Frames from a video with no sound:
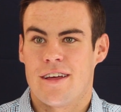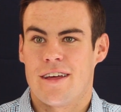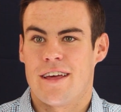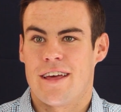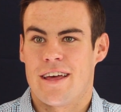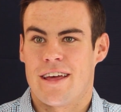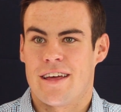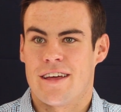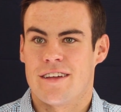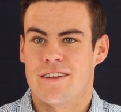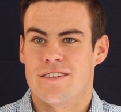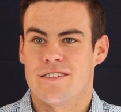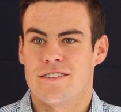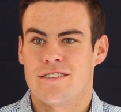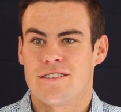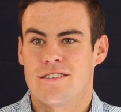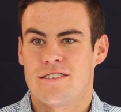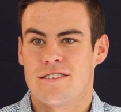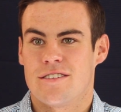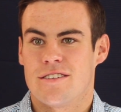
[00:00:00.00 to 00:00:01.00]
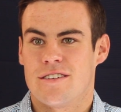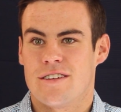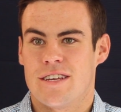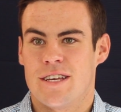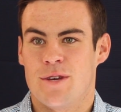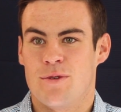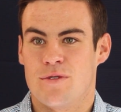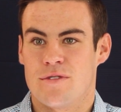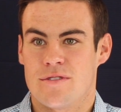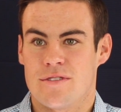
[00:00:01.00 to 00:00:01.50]
And
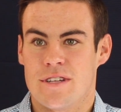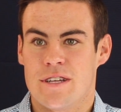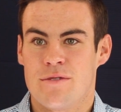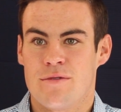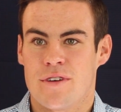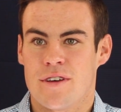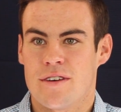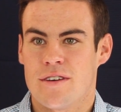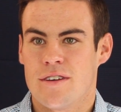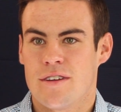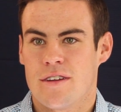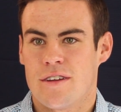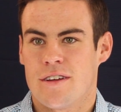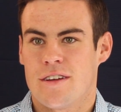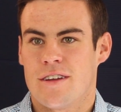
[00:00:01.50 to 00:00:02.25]
he was leaving